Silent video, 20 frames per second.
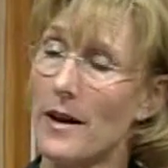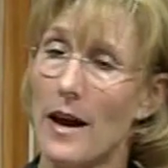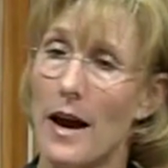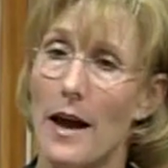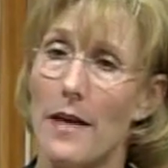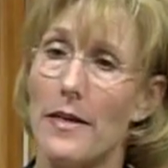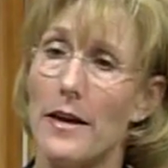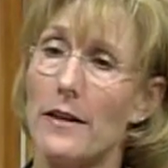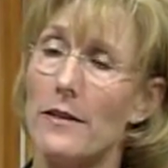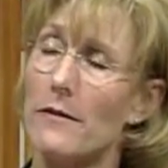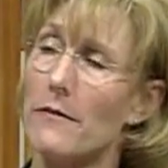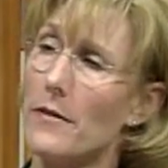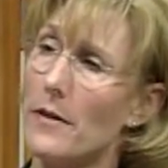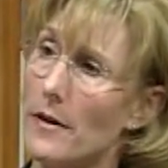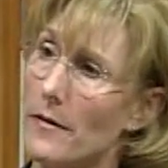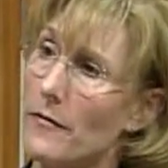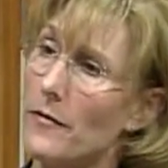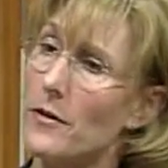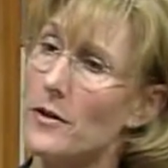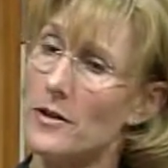I think the very
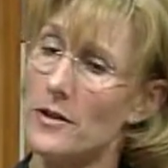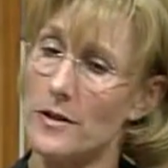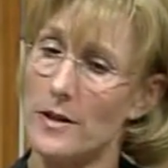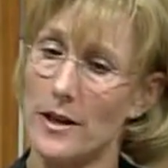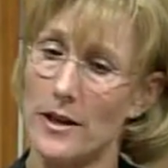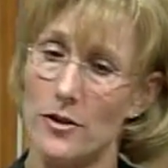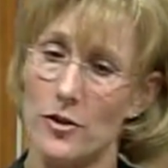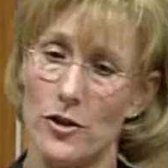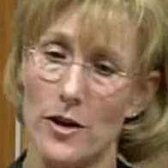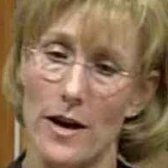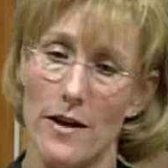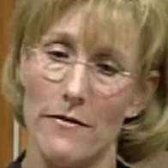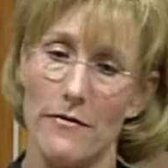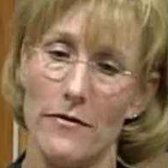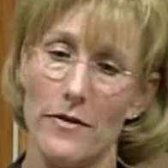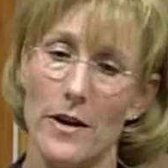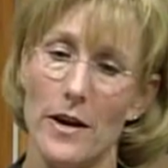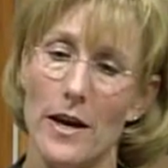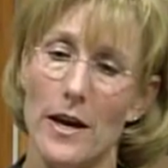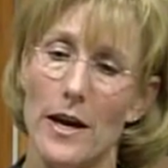first thing,
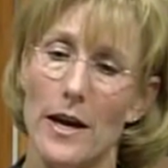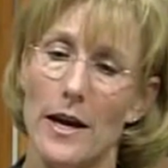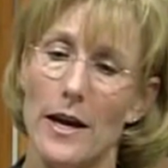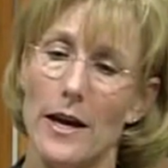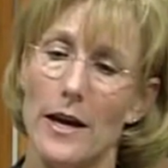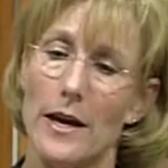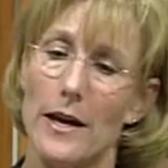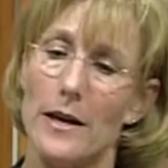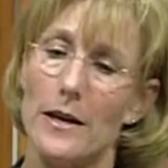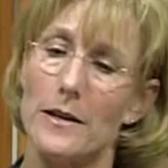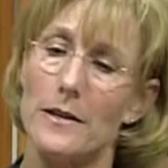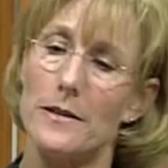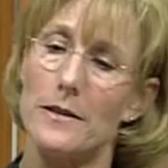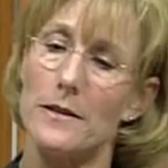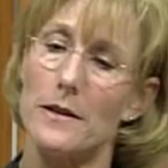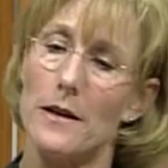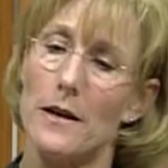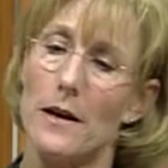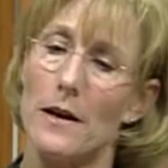Jeff, is